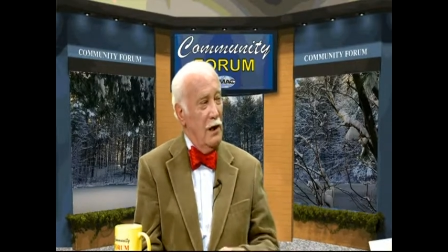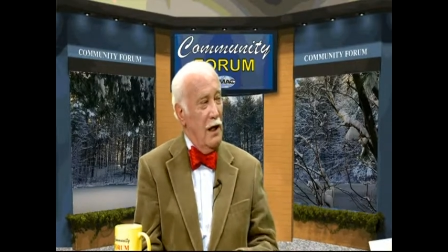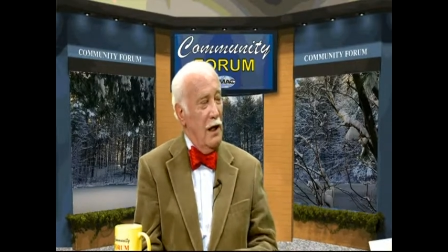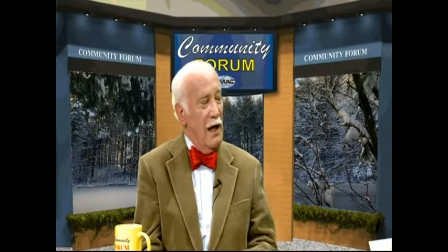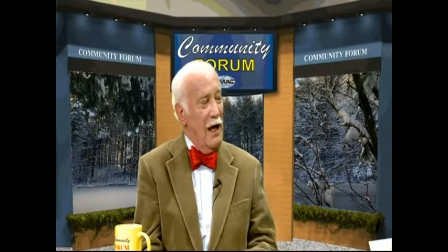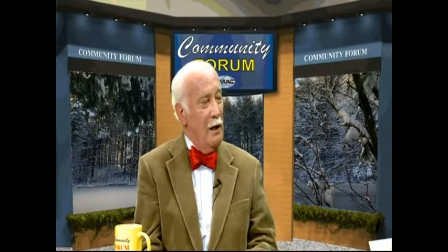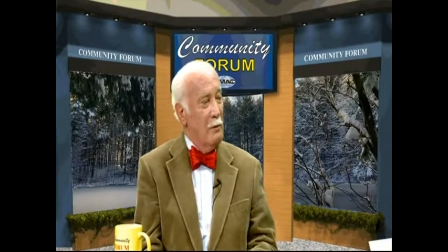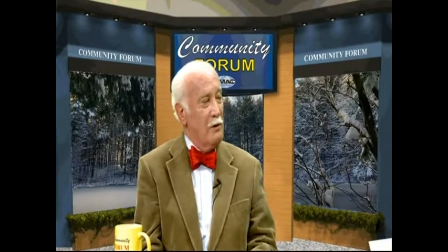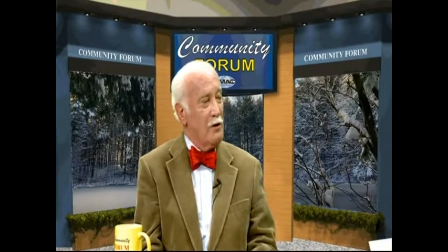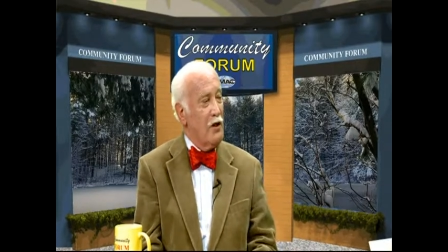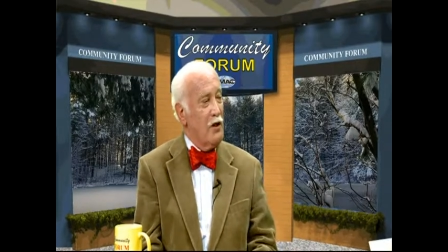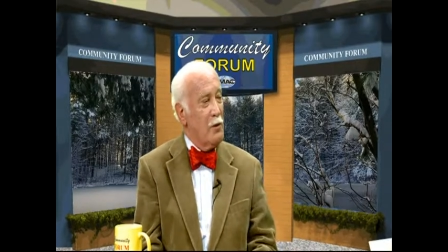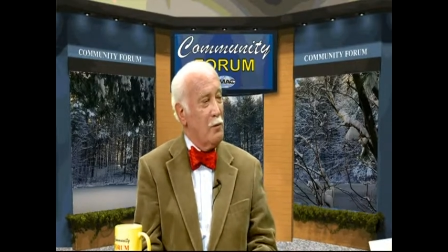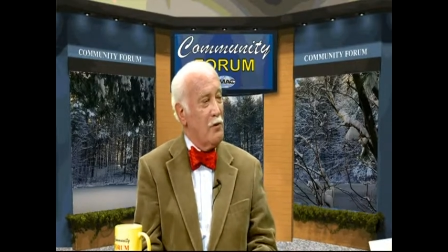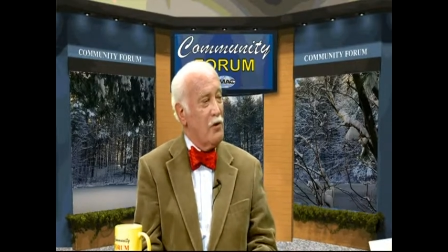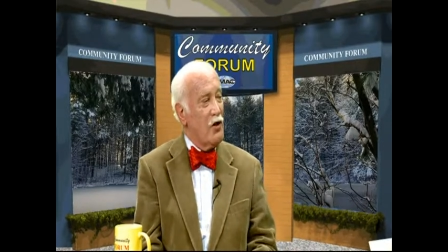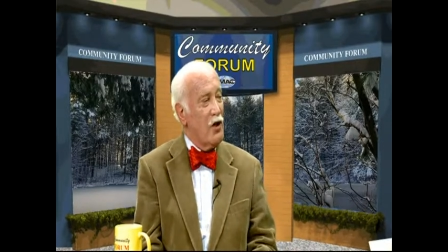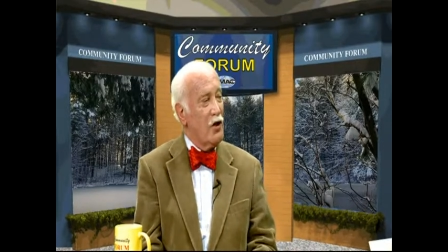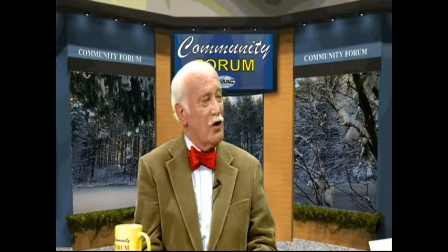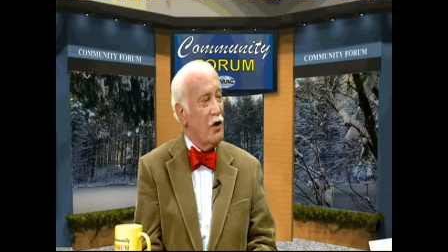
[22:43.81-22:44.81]
Hamilton's
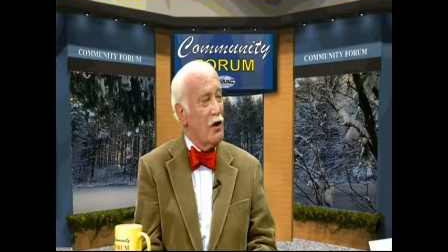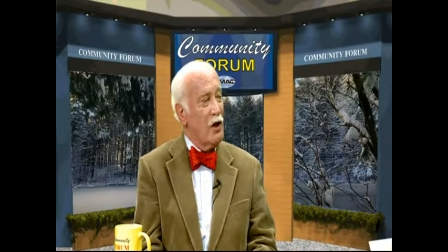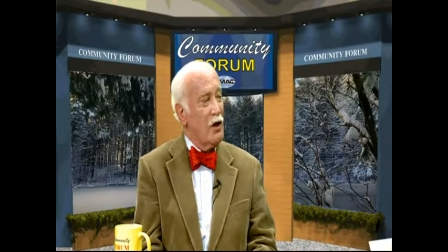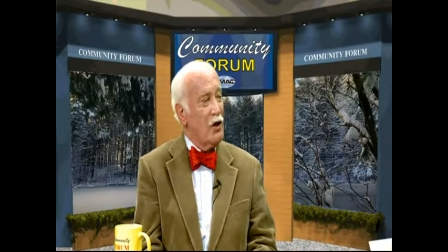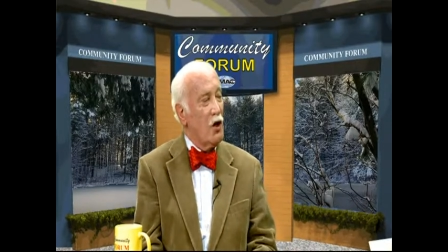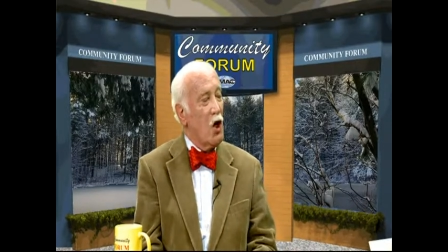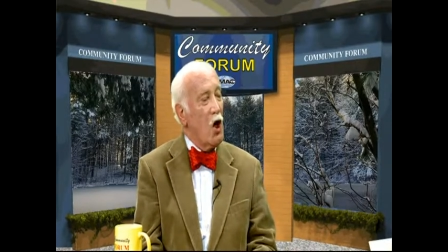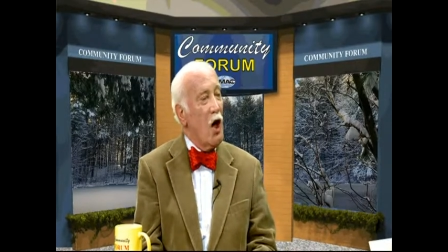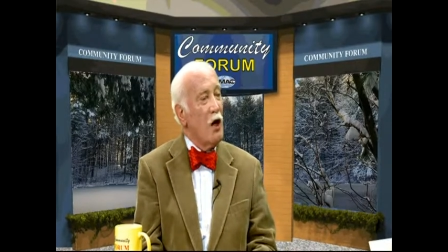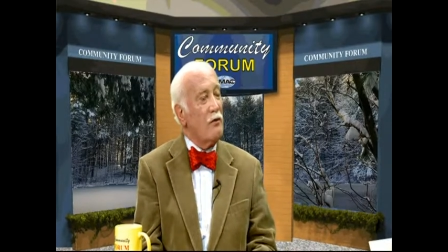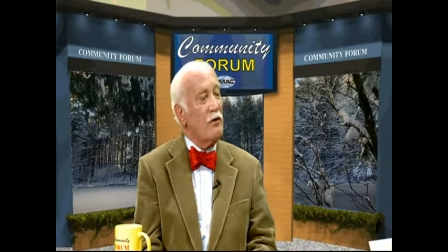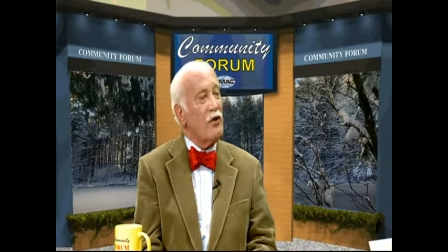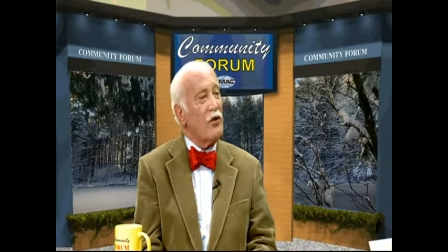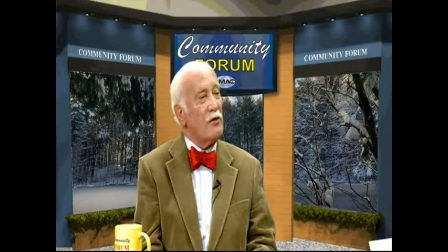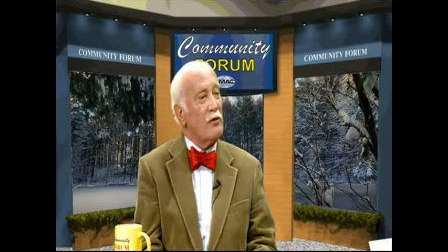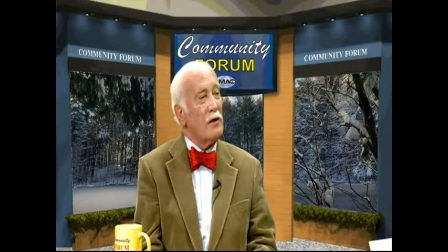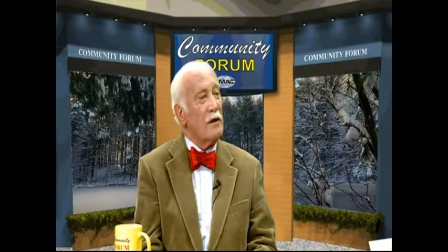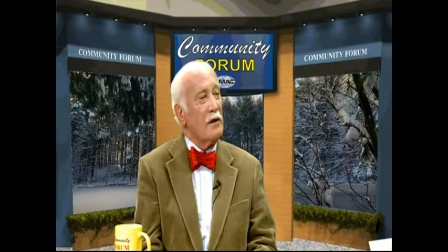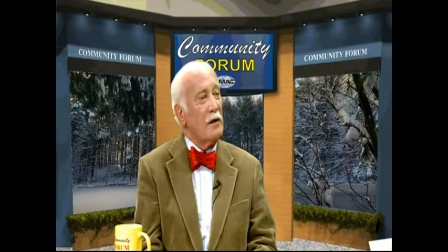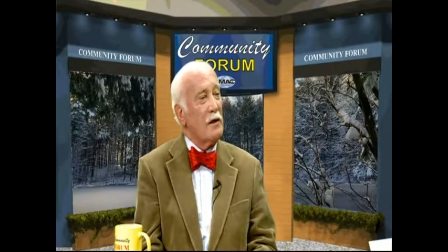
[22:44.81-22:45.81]
position in the Congress,
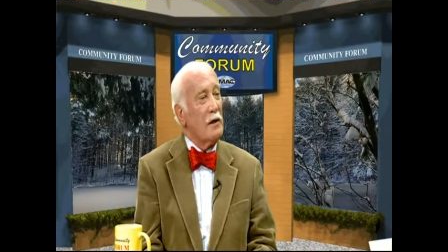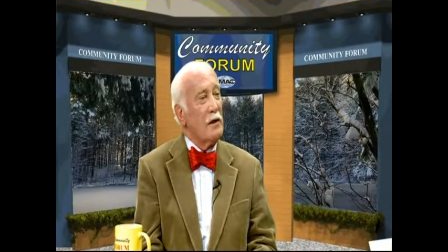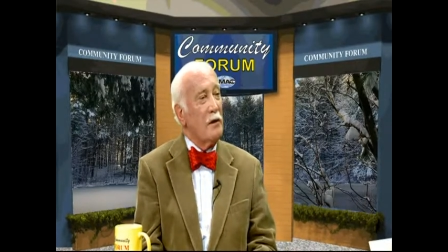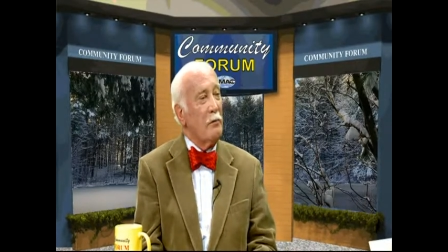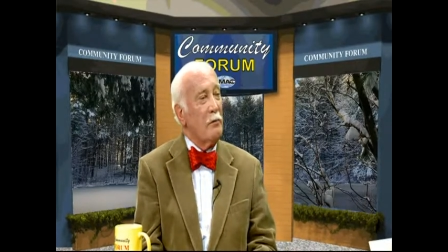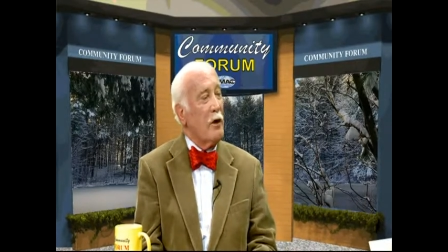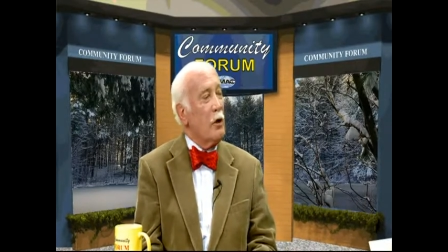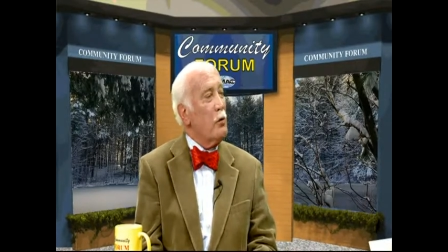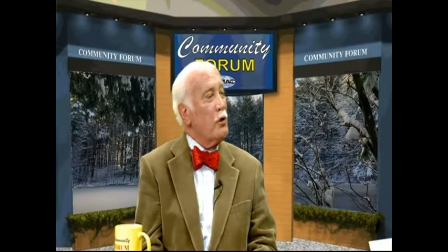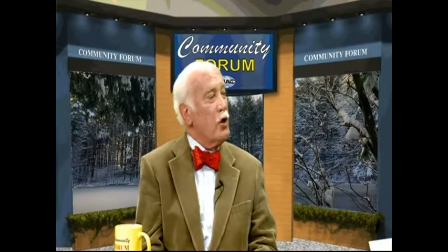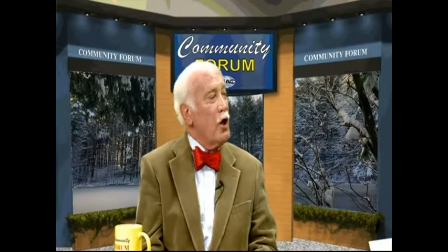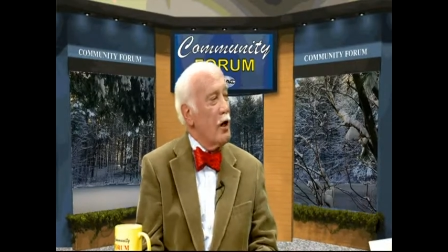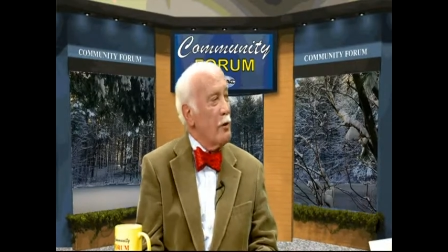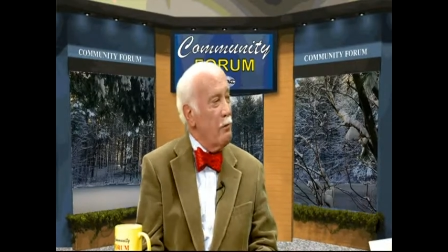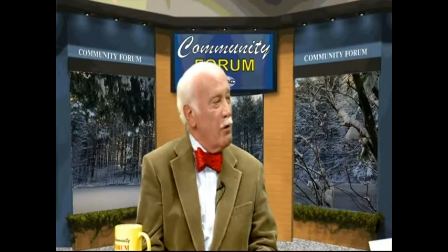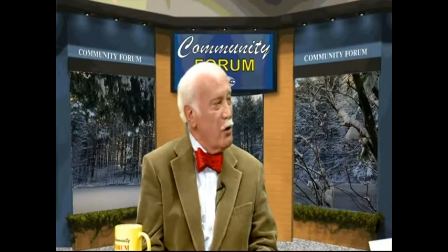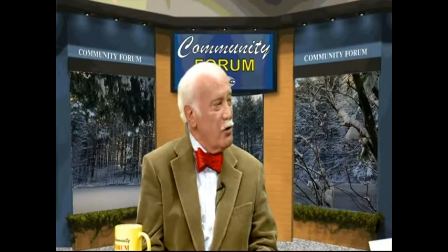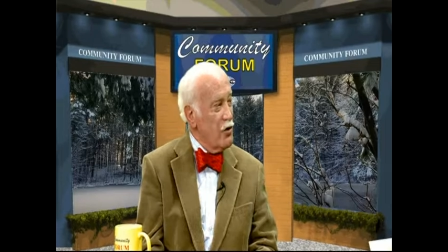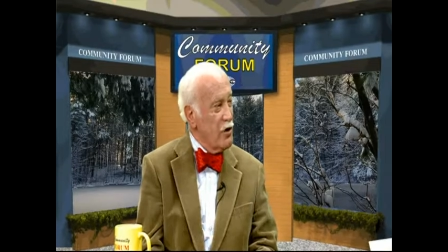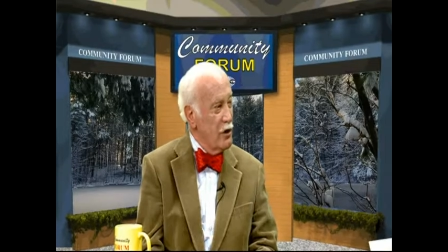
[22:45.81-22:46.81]
but he would not
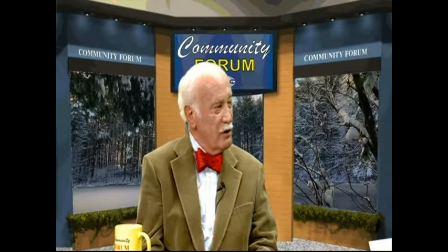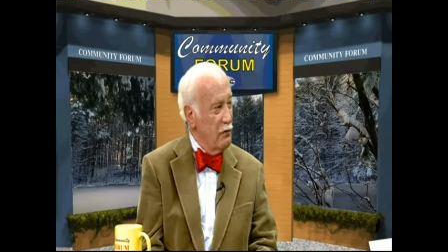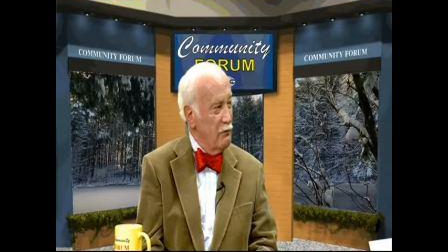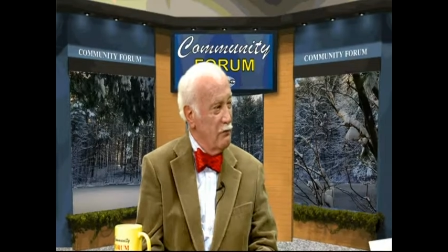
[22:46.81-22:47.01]
oppose it.